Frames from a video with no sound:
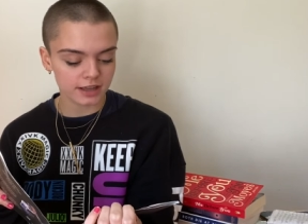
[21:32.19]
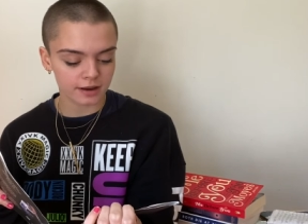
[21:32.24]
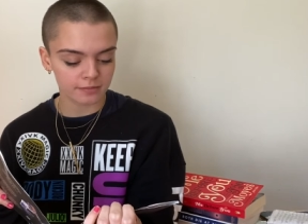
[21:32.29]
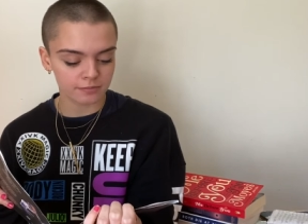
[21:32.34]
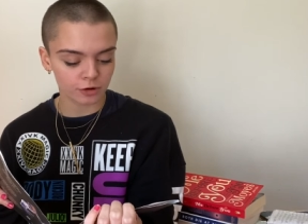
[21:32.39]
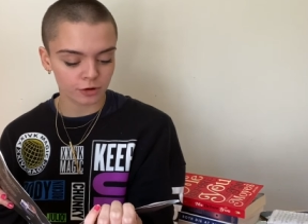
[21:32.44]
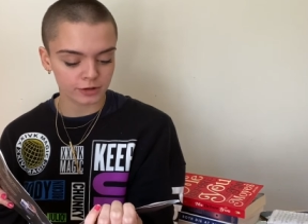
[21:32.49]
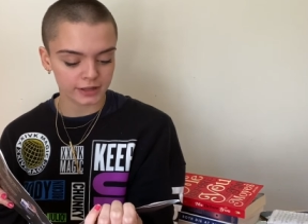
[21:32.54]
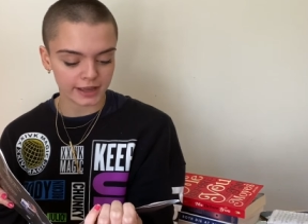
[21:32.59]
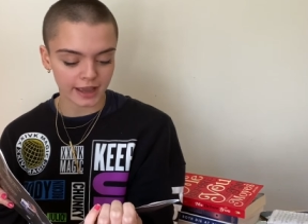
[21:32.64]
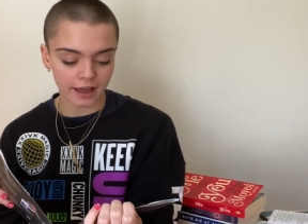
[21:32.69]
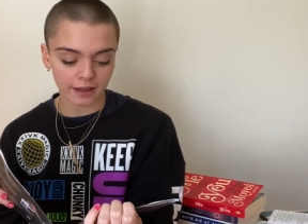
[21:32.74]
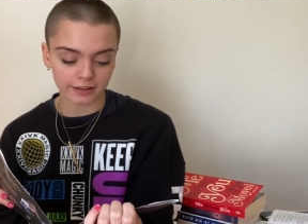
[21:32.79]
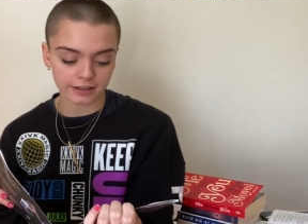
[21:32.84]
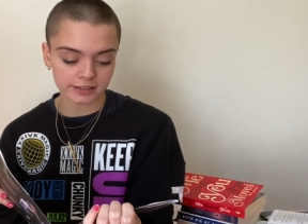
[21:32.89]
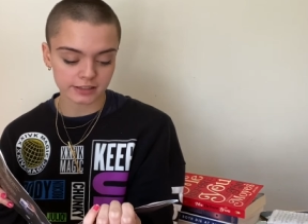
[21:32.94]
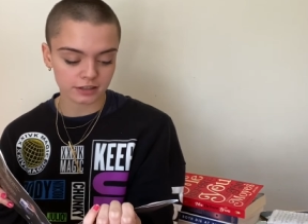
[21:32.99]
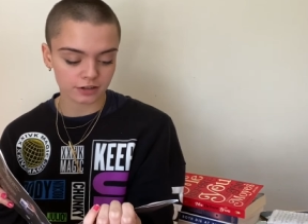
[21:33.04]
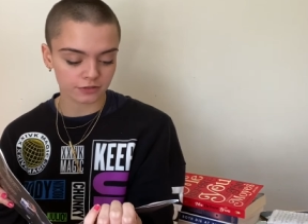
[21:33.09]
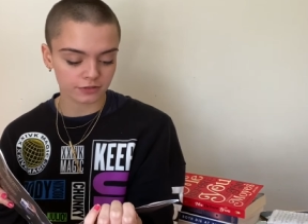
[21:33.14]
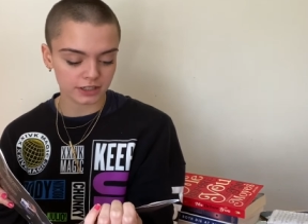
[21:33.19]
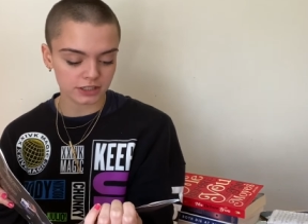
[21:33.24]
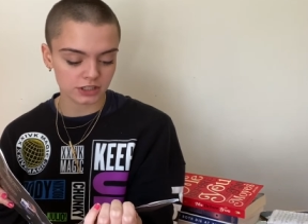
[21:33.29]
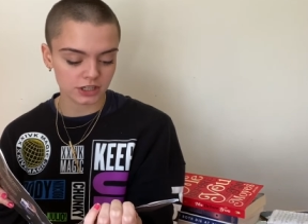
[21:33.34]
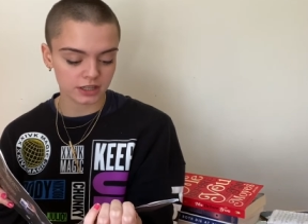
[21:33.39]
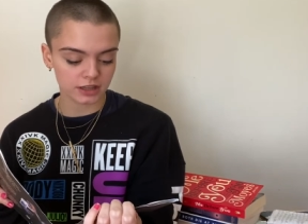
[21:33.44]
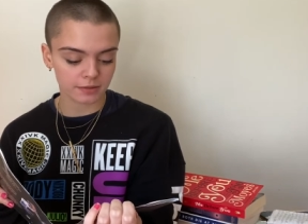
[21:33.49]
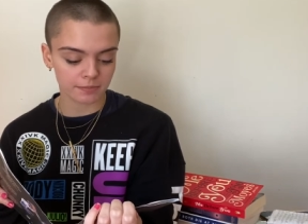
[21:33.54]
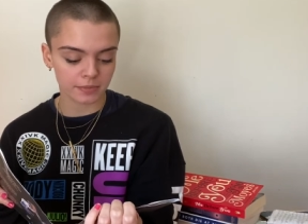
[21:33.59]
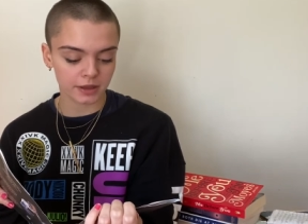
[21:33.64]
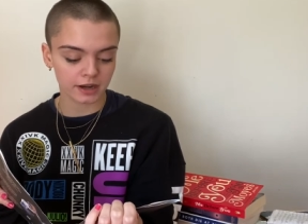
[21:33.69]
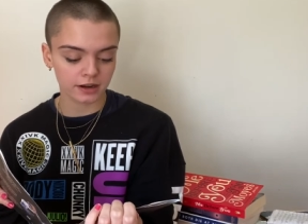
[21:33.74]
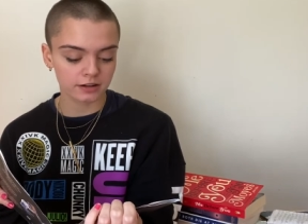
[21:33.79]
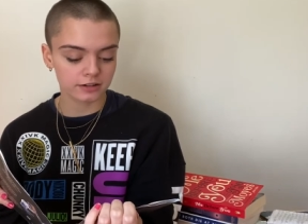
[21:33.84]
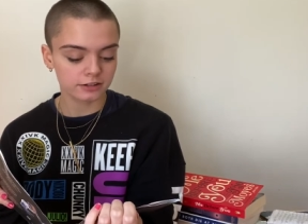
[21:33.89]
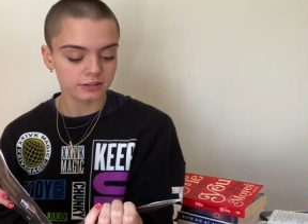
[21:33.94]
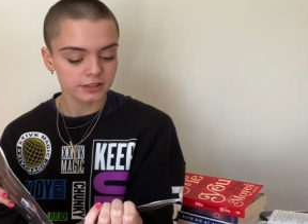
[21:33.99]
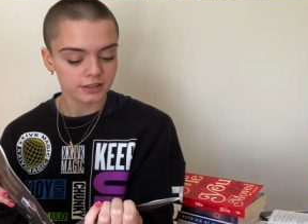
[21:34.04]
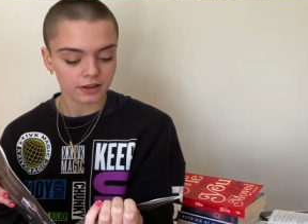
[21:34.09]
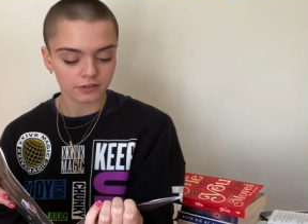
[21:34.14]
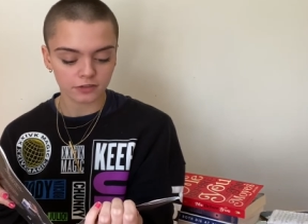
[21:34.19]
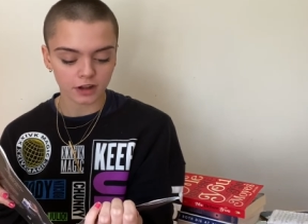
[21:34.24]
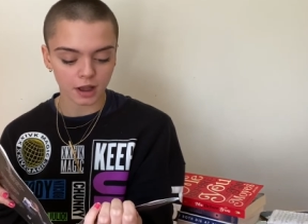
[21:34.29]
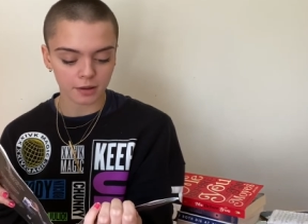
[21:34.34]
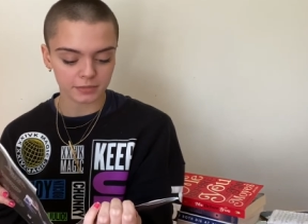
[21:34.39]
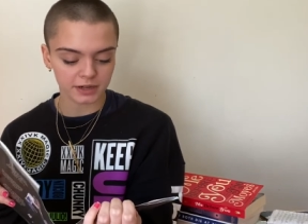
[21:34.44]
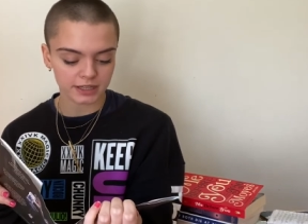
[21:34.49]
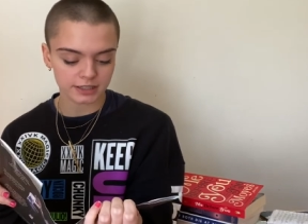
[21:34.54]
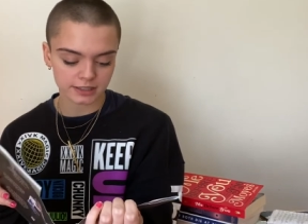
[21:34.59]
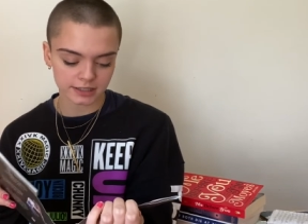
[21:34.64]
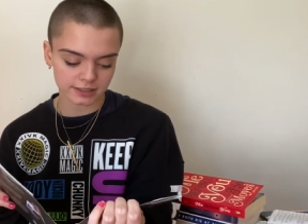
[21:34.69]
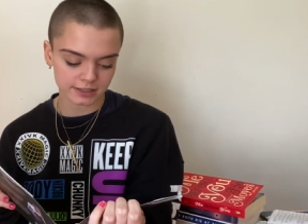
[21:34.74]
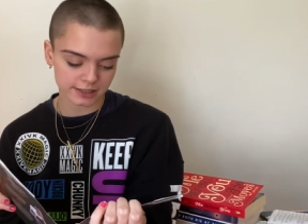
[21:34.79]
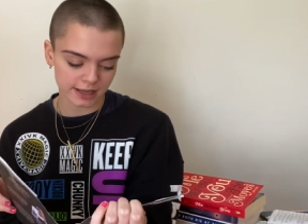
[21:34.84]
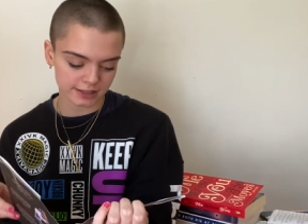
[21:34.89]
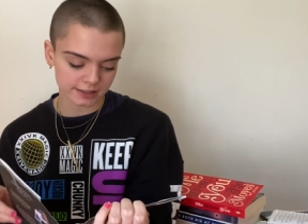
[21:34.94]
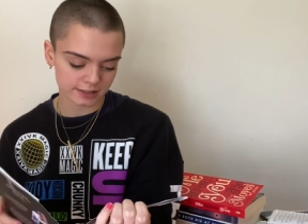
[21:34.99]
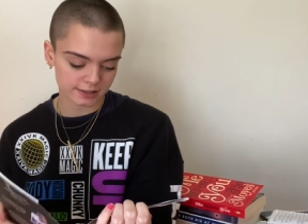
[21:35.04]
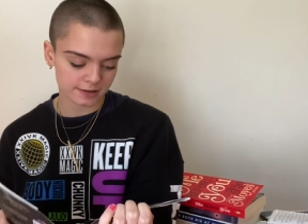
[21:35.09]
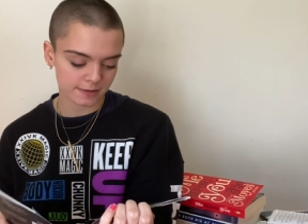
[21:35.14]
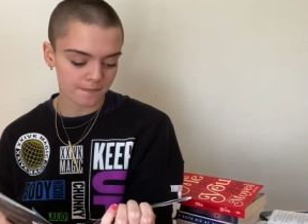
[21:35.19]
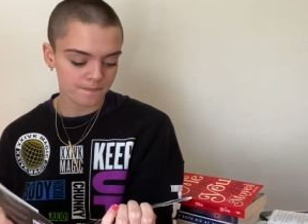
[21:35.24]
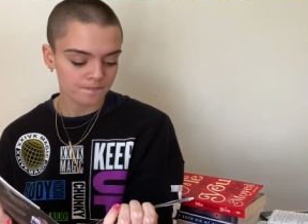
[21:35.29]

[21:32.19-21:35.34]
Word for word: and bowling alleys to reaching the pinnacles of comedy success.